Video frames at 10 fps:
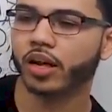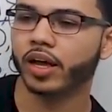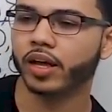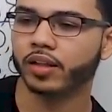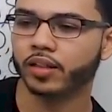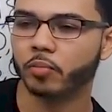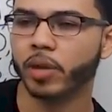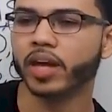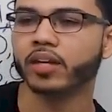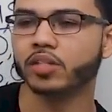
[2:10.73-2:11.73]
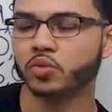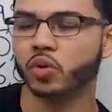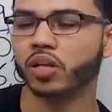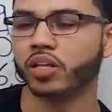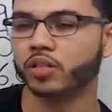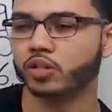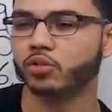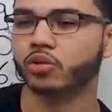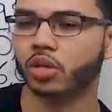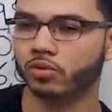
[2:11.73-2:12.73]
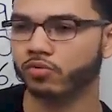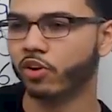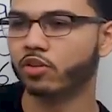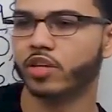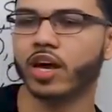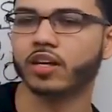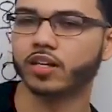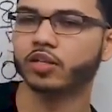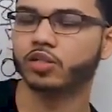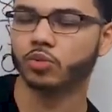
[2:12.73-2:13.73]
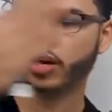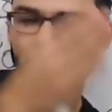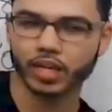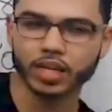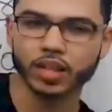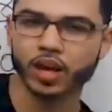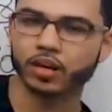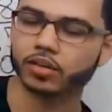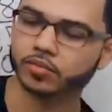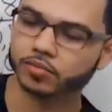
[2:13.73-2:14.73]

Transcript: and the bank is willing to convert that into a HELOC,